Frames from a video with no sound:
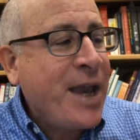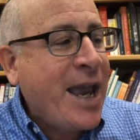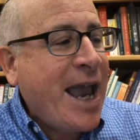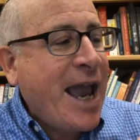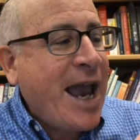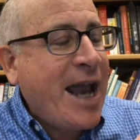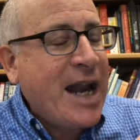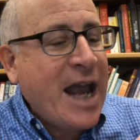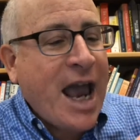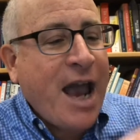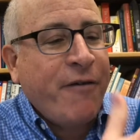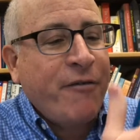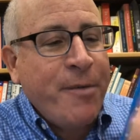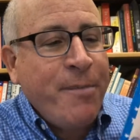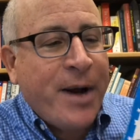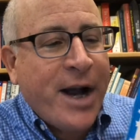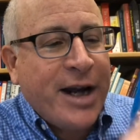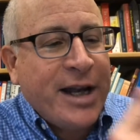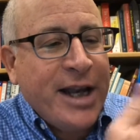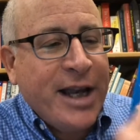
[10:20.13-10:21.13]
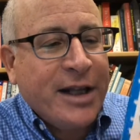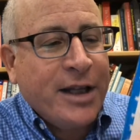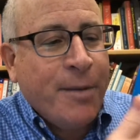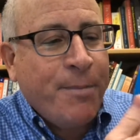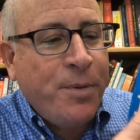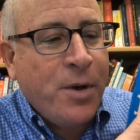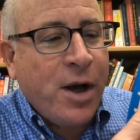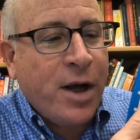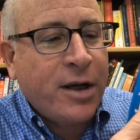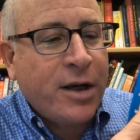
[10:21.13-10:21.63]
and everybody in the
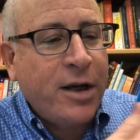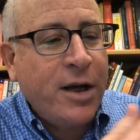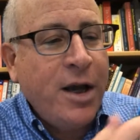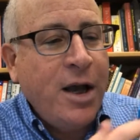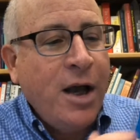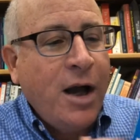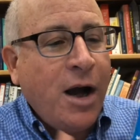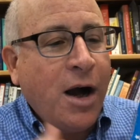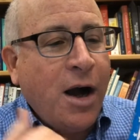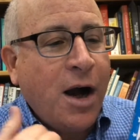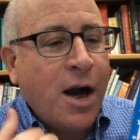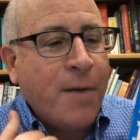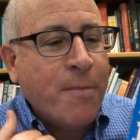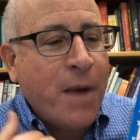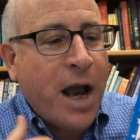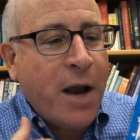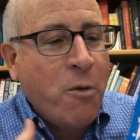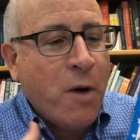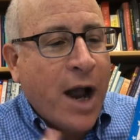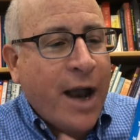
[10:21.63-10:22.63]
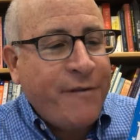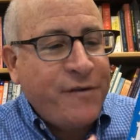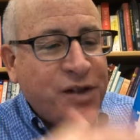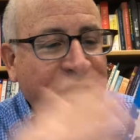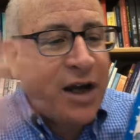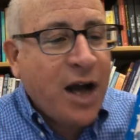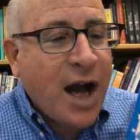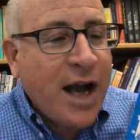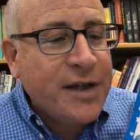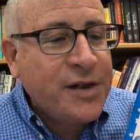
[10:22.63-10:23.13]
book are my wife's
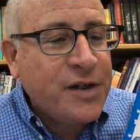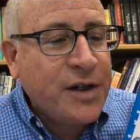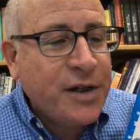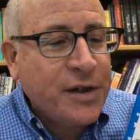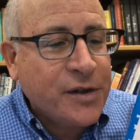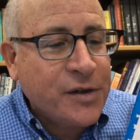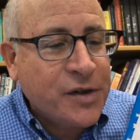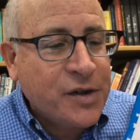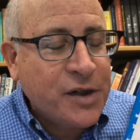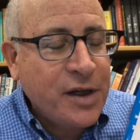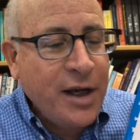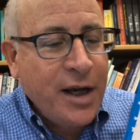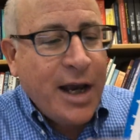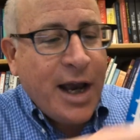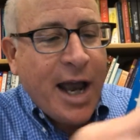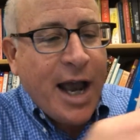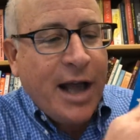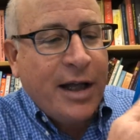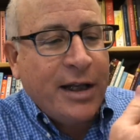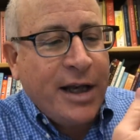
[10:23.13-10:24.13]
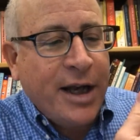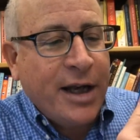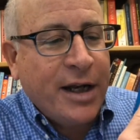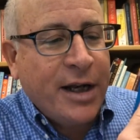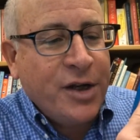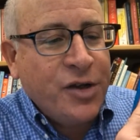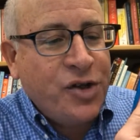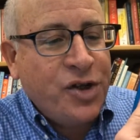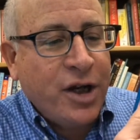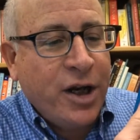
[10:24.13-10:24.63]
cousins, Elliot
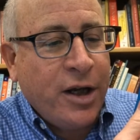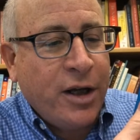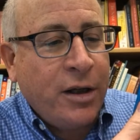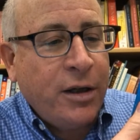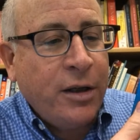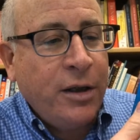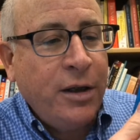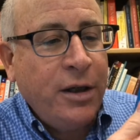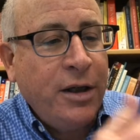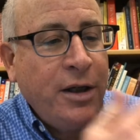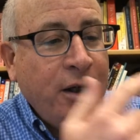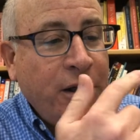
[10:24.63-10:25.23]
and Jill.